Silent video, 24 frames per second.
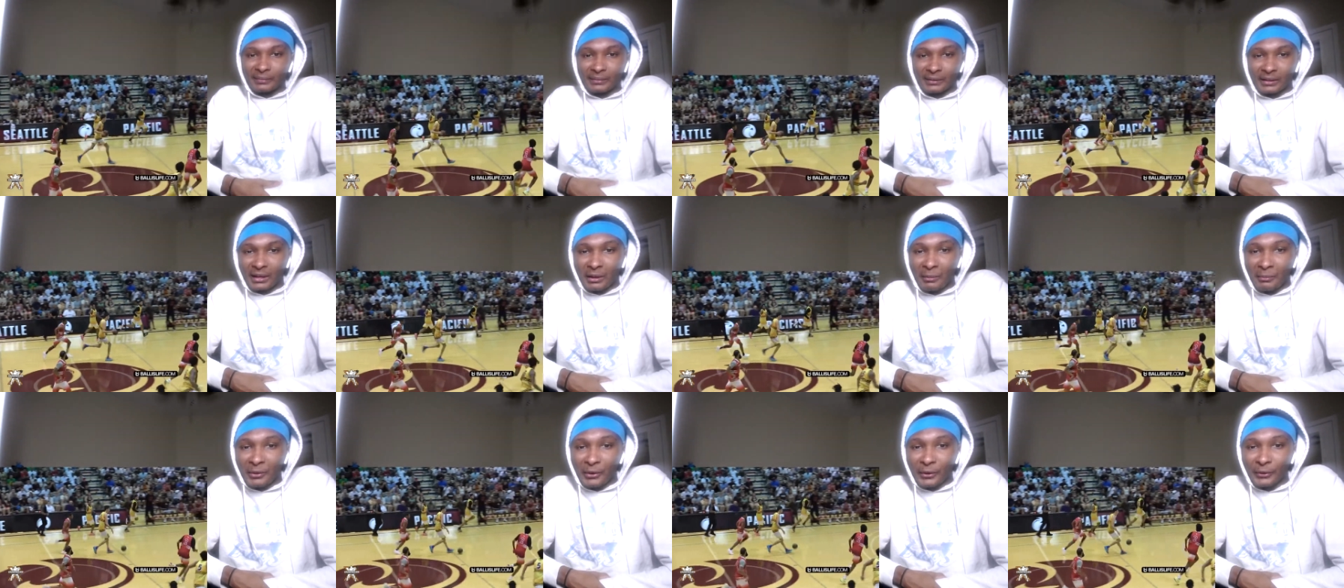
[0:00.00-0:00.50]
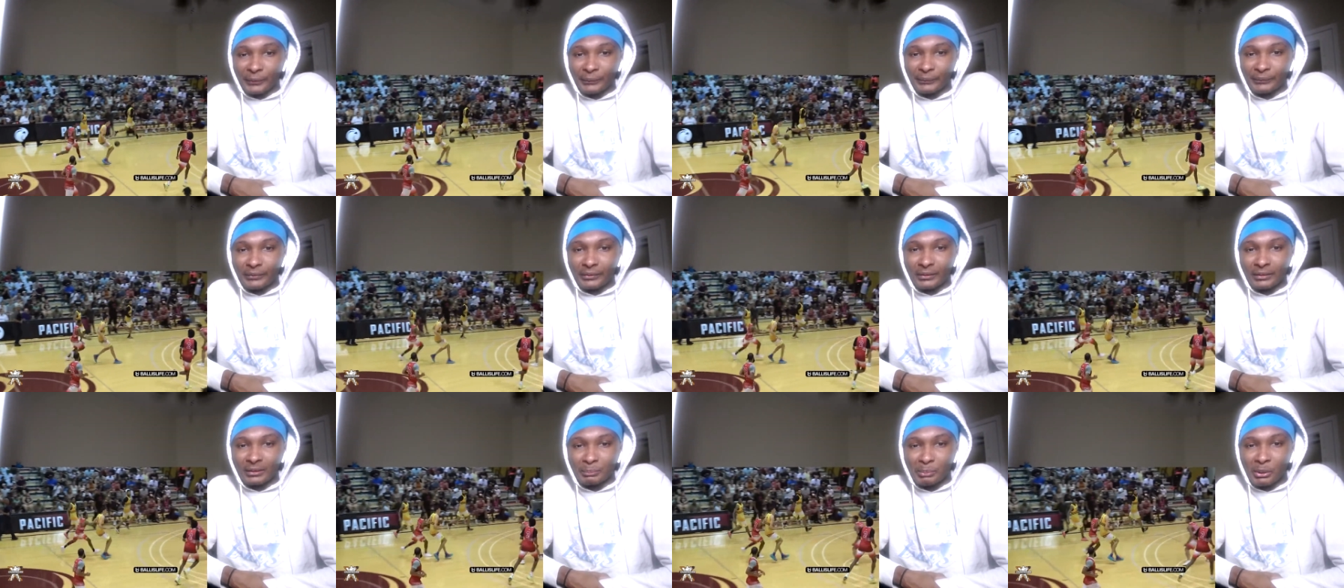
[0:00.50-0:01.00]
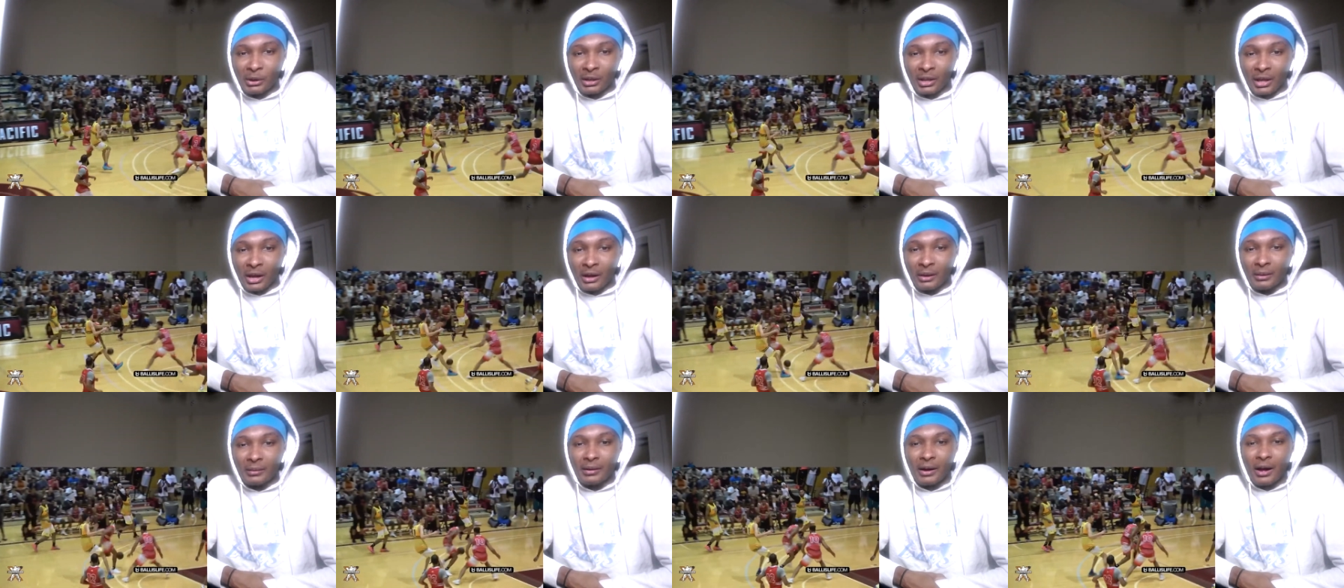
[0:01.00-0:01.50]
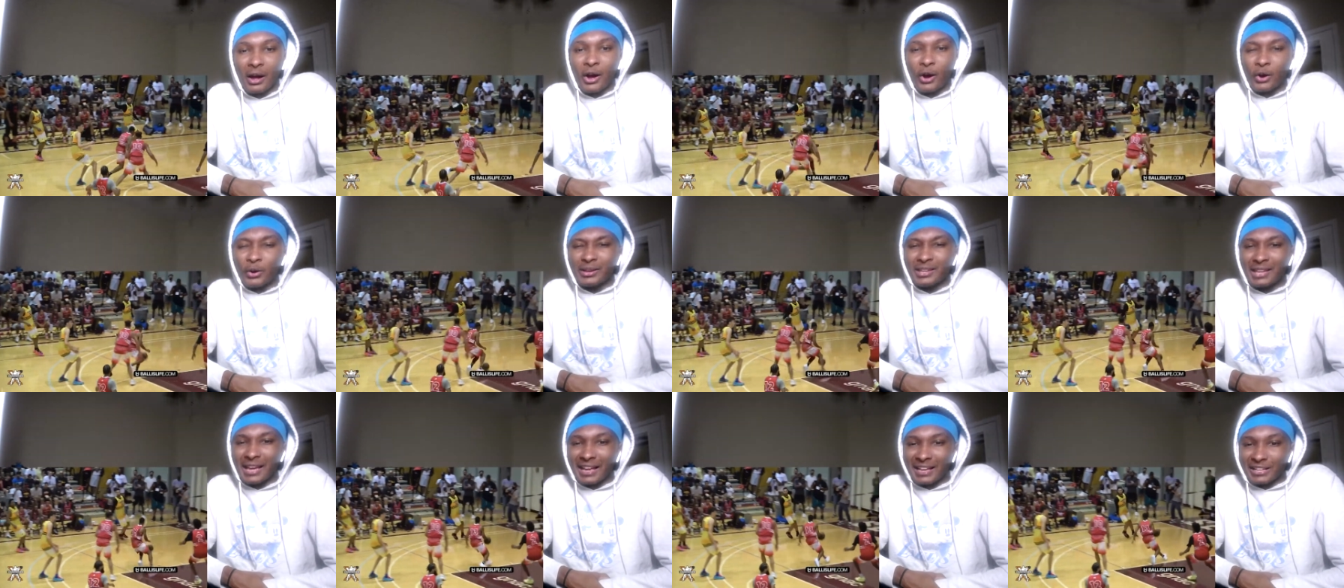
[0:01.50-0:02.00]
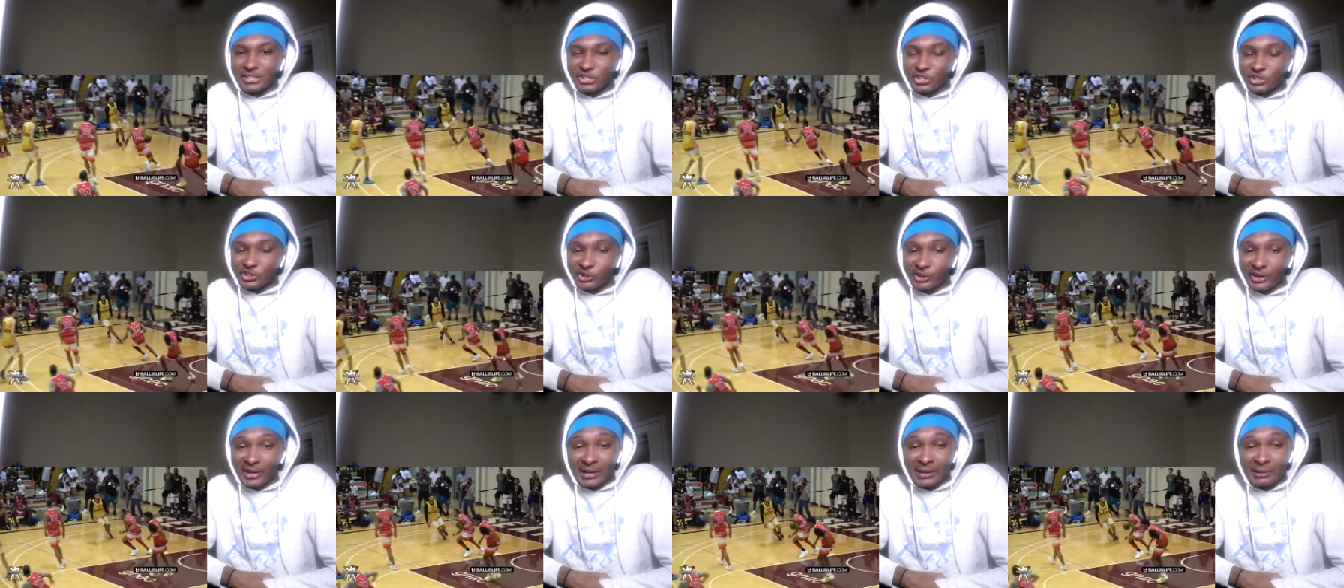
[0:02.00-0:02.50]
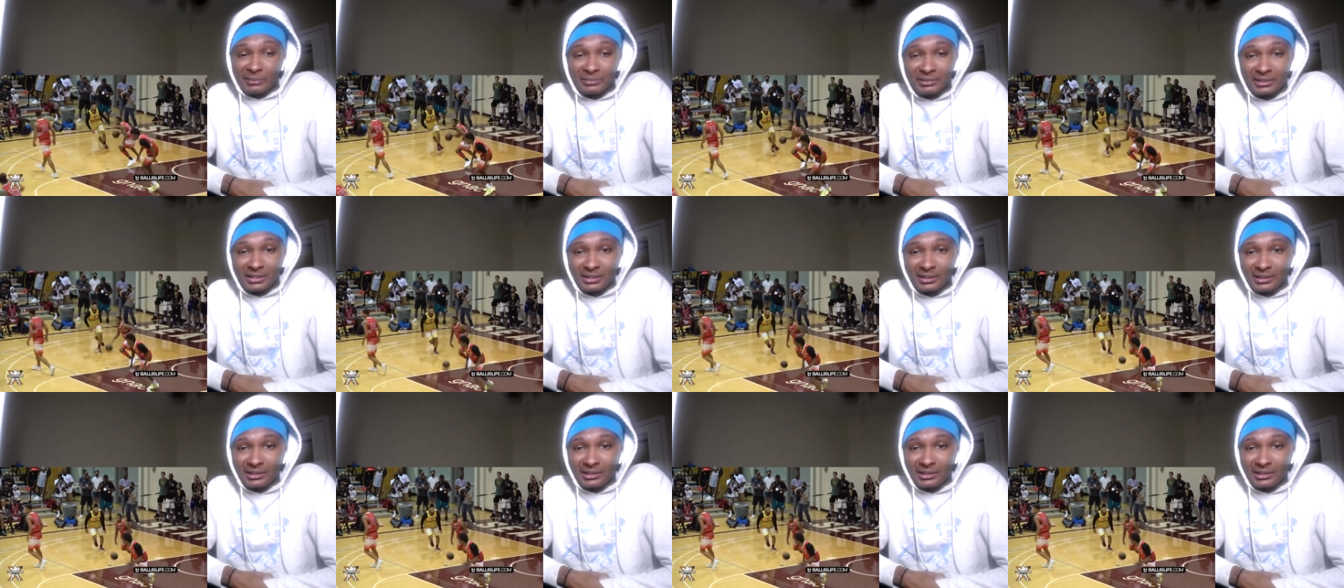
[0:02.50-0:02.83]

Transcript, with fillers: Come on, pull up. Oh, he got stripped.